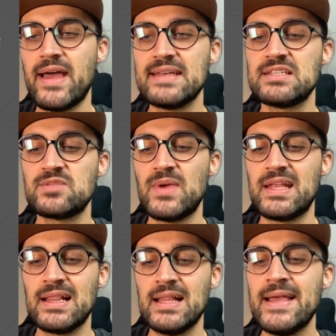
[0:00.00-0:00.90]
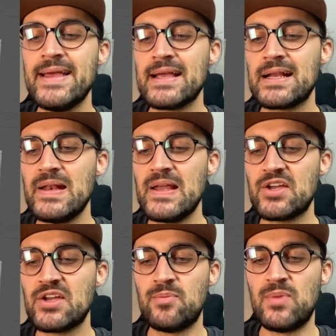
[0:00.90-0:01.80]
assets bundle, click
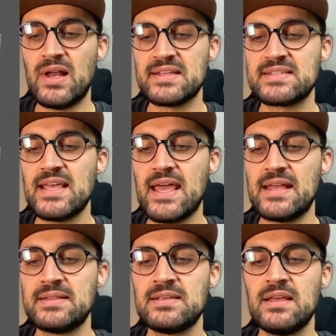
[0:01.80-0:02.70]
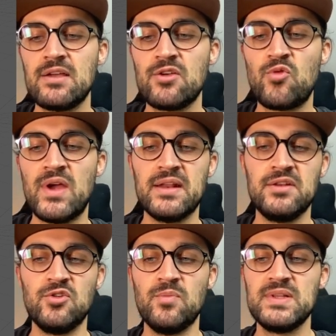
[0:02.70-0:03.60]
on the plus and create a
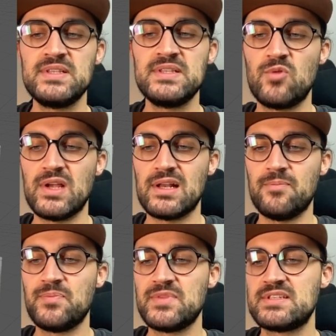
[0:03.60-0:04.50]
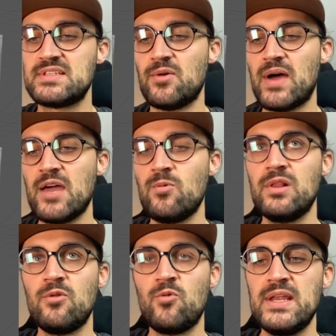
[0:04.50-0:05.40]
new material. So I
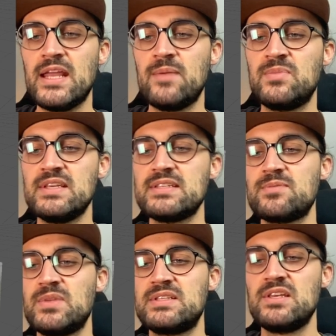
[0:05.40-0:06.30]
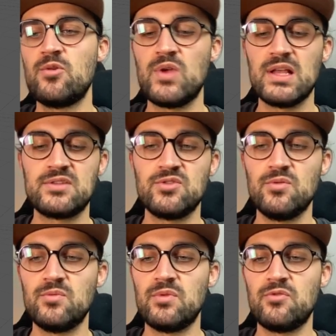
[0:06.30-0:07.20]
will rename this material
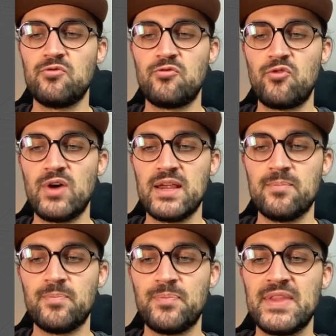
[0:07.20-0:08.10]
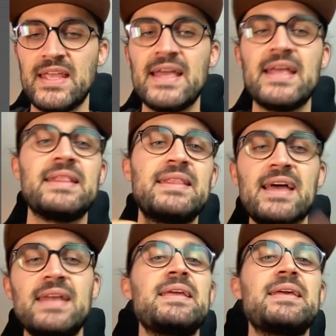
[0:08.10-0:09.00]
to frame.
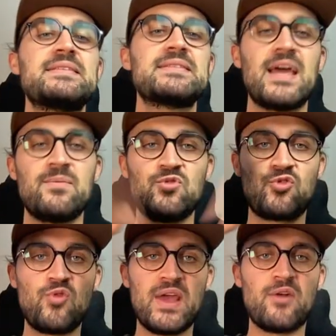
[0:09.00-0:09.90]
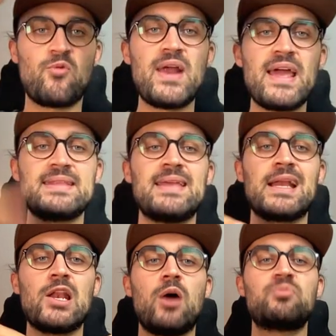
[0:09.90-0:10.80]
Then it is time to create a
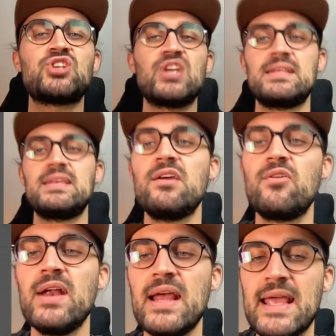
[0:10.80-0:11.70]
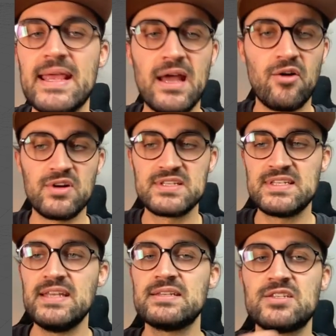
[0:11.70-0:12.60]
rectangle object here in our
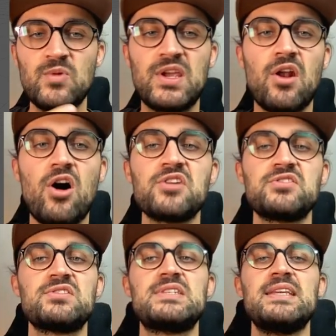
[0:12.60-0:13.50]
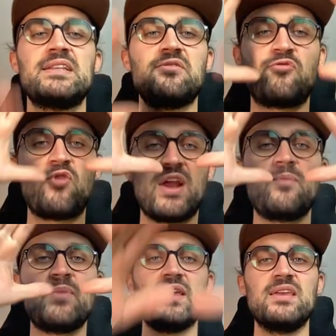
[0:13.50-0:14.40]
scene, so we can also see the
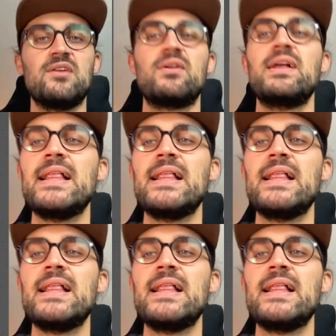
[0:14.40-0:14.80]
frame here